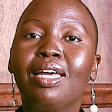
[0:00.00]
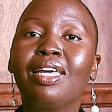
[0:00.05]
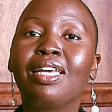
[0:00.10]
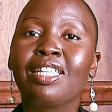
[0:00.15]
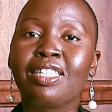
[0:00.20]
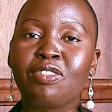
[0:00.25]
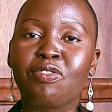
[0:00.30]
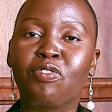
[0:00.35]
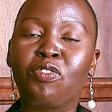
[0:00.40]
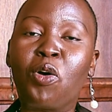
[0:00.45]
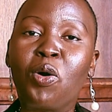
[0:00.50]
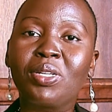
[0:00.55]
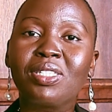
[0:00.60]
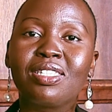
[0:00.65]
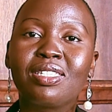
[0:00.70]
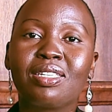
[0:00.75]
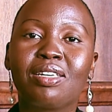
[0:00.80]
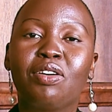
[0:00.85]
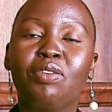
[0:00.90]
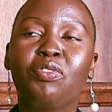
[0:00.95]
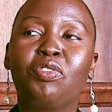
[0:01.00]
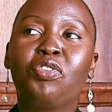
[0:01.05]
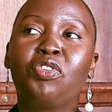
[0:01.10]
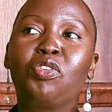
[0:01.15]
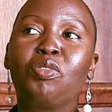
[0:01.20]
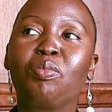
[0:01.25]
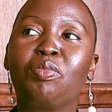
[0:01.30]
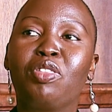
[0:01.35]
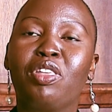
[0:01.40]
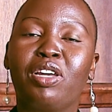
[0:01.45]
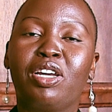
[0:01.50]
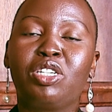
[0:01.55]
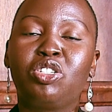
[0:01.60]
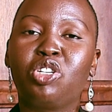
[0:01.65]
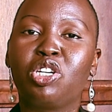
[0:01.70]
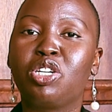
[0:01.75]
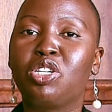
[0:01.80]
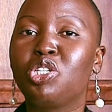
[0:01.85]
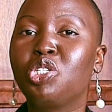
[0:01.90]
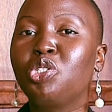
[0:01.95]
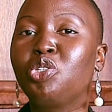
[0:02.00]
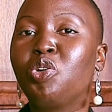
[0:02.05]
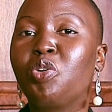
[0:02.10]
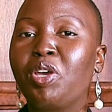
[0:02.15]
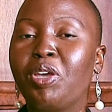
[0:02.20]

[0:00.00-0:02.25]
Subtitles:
its votes from the traditional